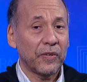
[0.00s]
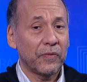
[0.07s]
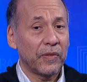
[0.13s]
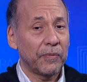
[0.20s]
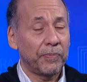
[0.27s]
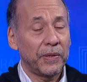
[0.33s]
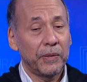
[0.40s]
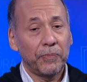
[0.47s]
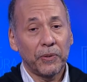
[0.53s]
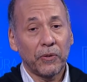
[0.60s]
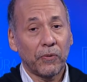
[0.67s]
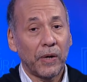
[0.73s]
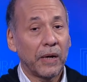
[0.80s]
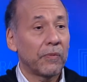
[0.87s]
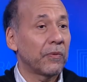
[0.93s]
of the people
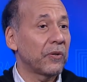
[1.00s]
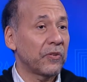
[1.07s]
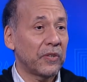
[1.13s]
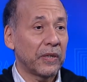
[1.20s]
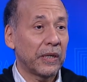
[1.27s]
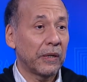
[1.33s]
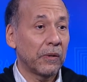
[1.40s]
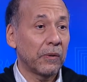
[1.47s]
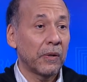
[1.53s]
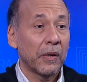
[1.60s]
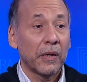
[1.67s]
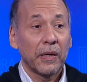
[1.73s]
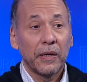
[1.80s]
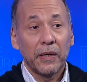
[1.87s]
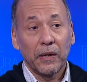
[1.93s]
around Rosselló,
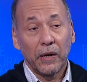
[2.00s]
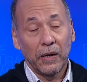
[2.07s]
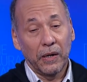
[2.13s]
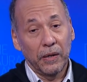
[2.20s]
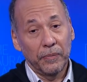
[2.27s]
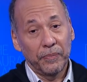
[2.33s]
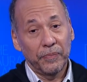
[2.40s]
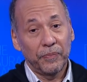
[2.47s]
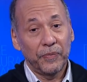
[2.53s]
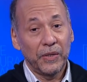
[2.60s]
um,